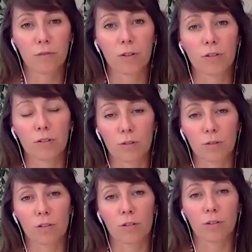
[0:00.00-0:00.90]
focus
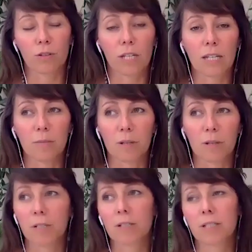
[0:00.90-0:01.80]
on their email
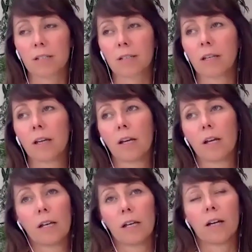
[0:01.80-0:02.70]
marketing.
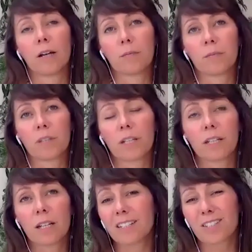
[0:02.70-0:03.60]
And
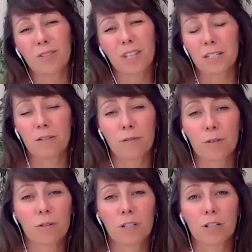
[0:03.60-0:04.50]
it's not that
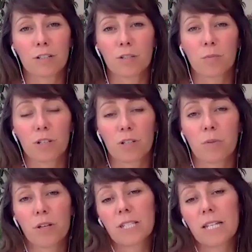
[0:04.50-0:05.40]
difficult. And to bring some
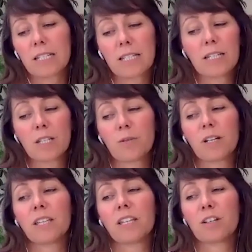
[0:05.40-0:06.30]
personality into it,
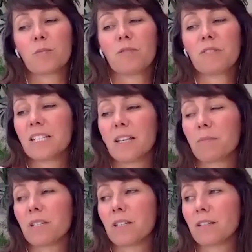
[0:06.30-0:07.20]
I think it could be really
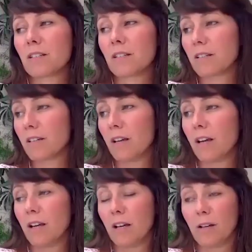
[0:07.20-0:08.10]
tempting to
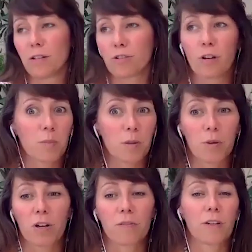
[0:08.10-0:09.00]
try and be
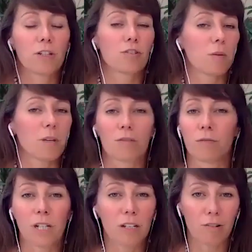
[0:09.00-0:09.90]
perfect, try and make a
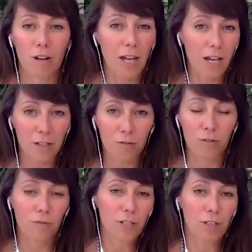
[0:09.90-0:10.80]
really great ad or
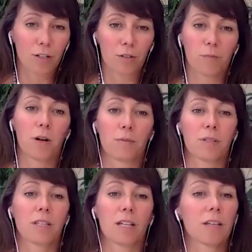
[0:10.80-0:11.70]
a video. But I
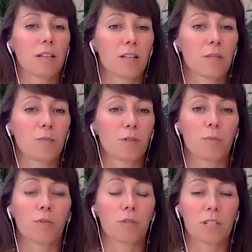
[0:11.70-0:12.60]
would say it's more
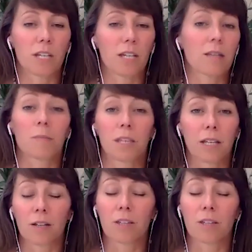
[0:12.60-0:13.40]
important to get something out